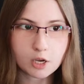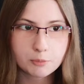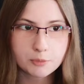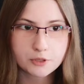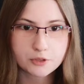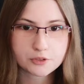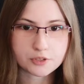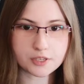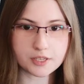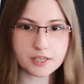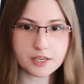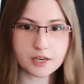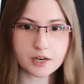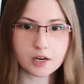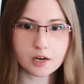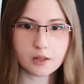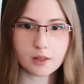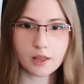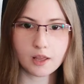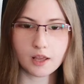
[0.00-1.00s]
You see here
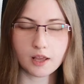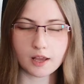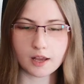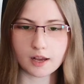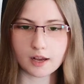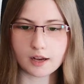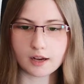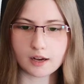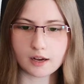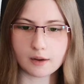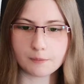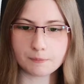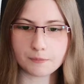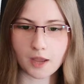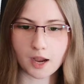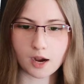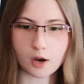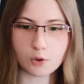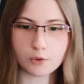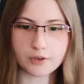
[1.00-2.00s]

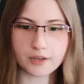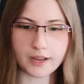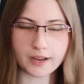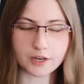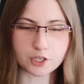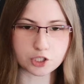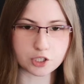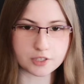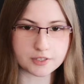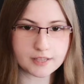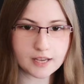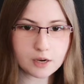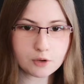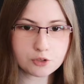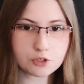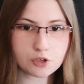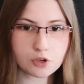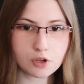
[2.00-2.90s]
how they actually sound,